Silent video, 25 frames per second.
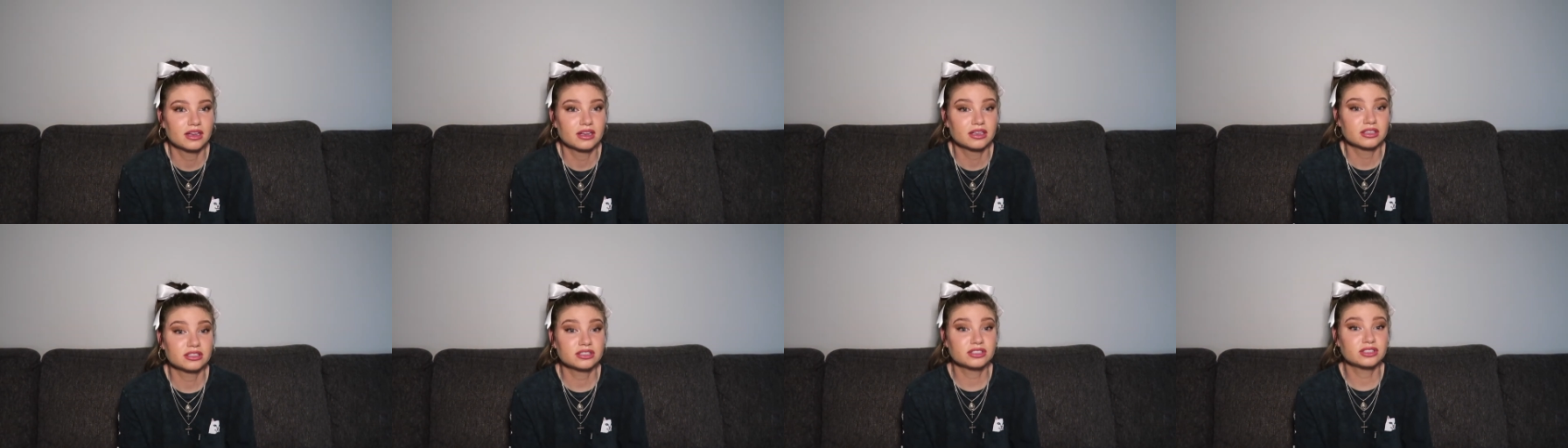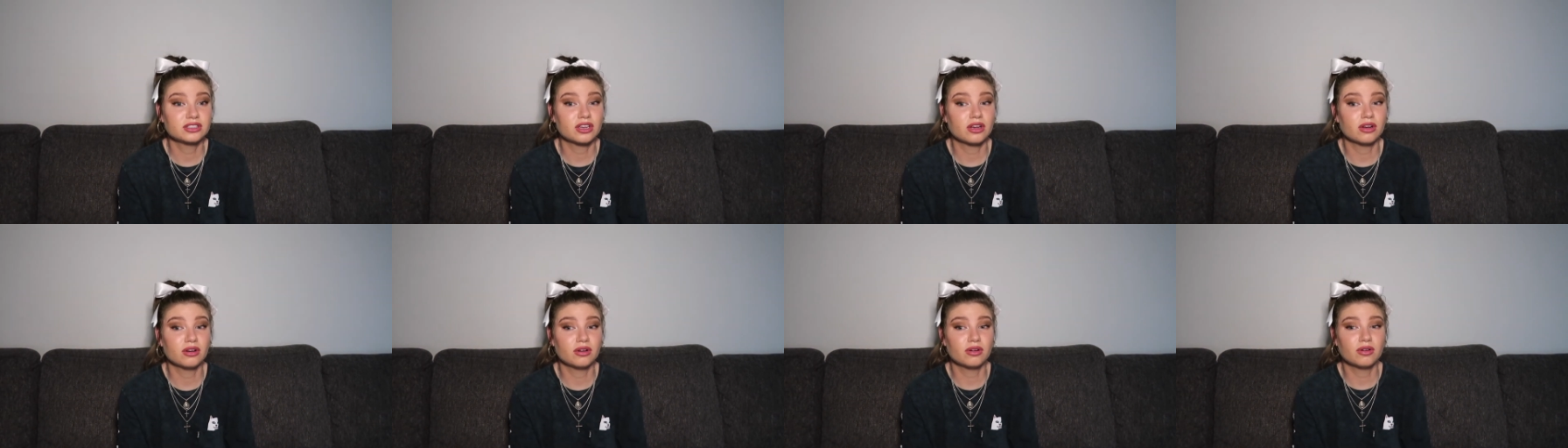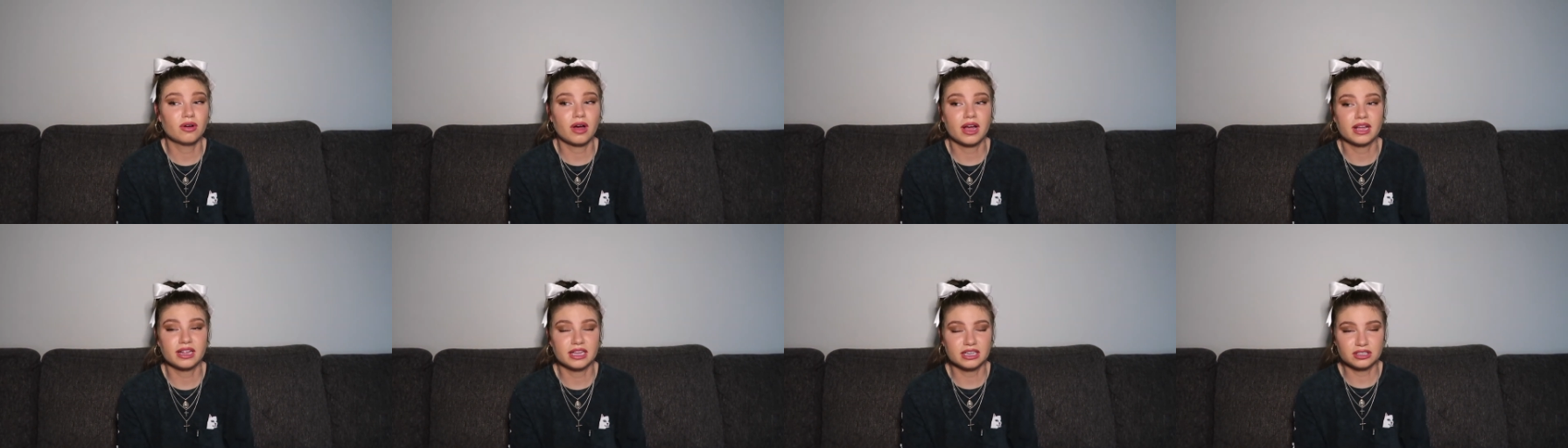so
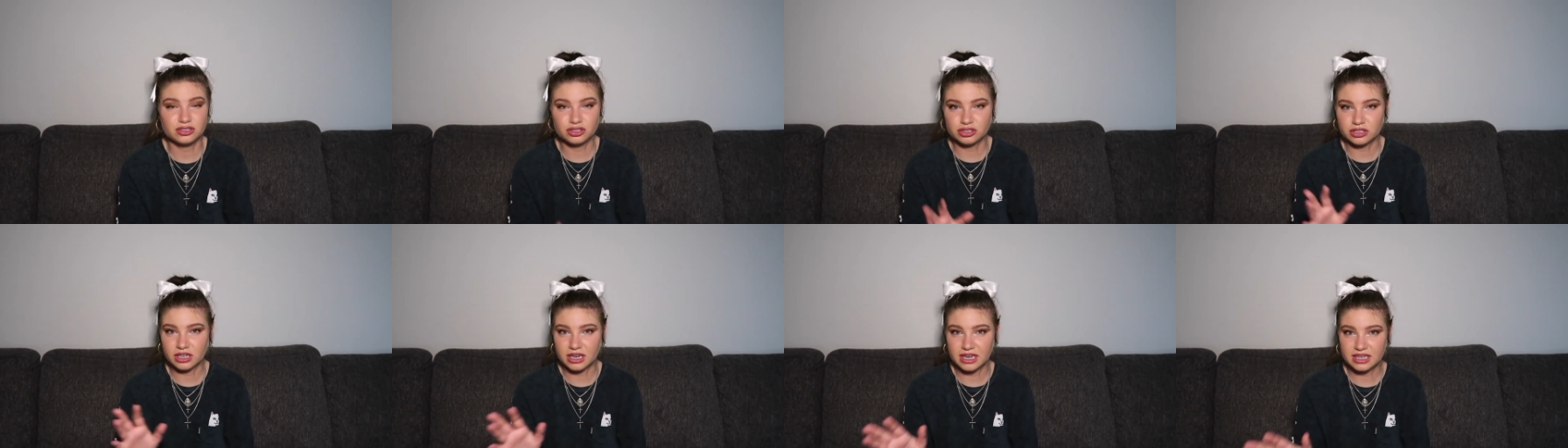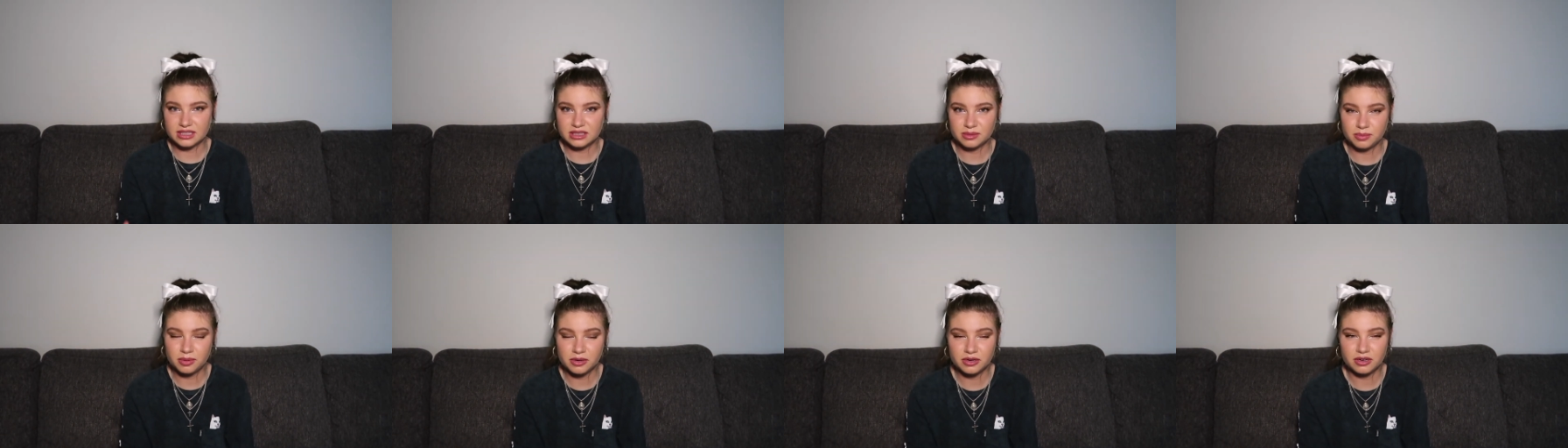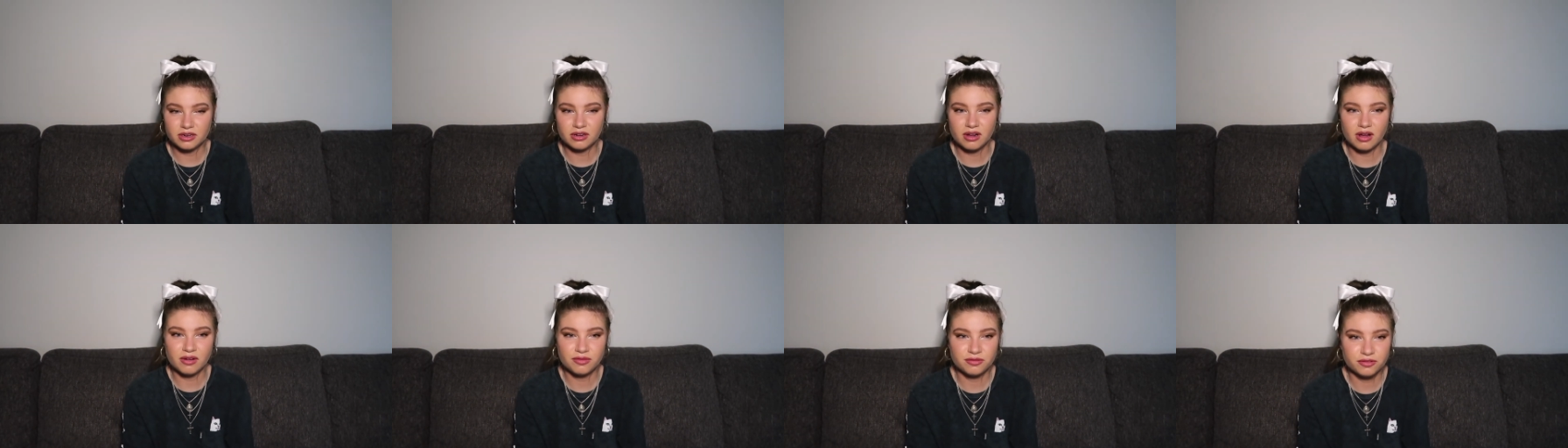I like tried to put it
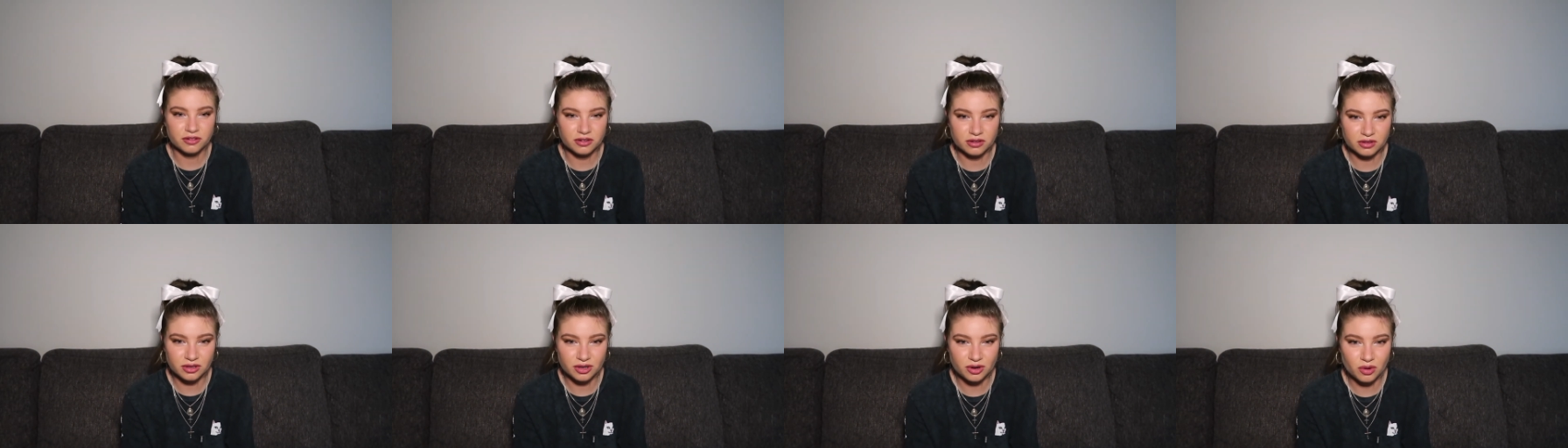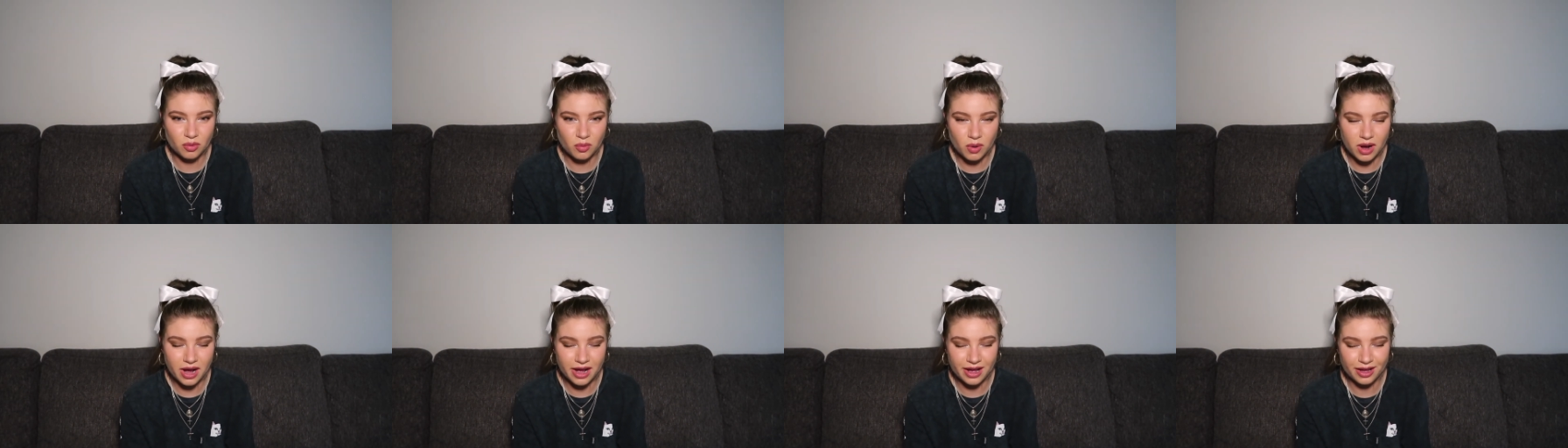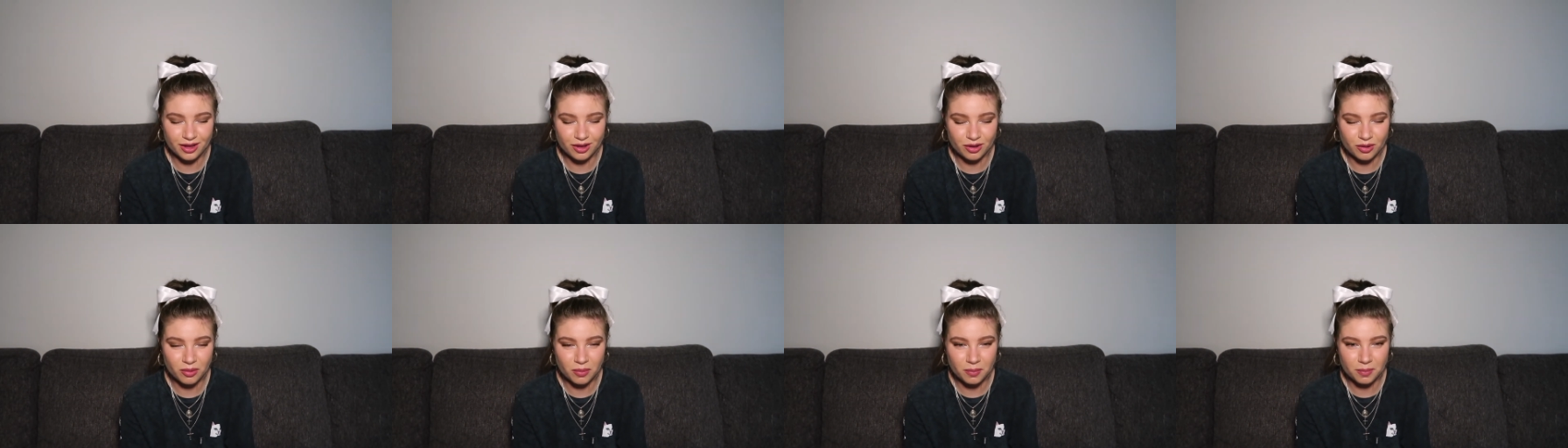off for a little
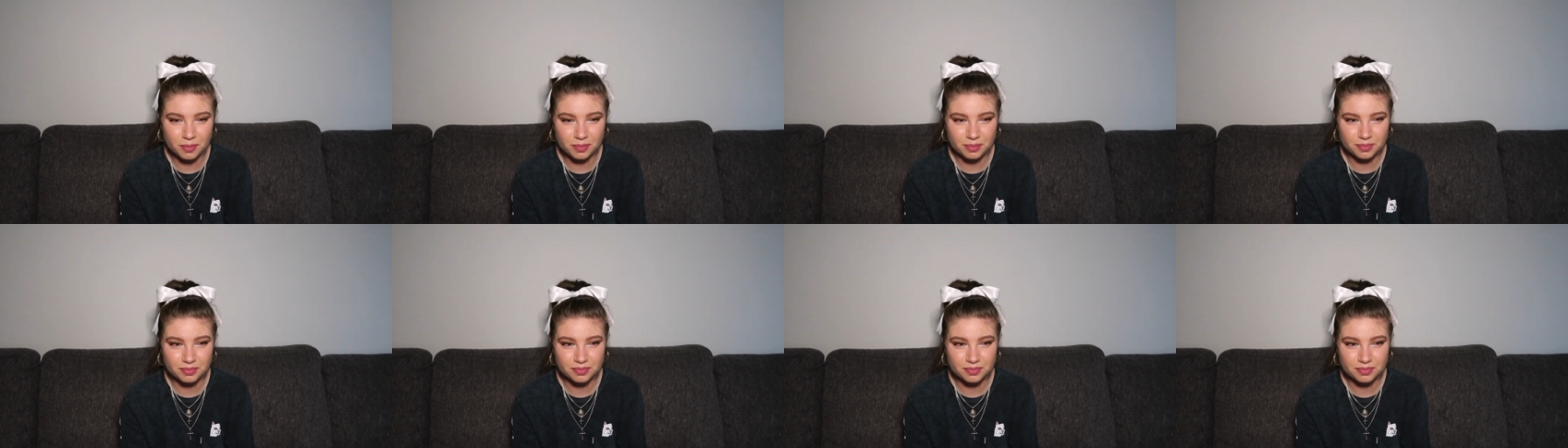while,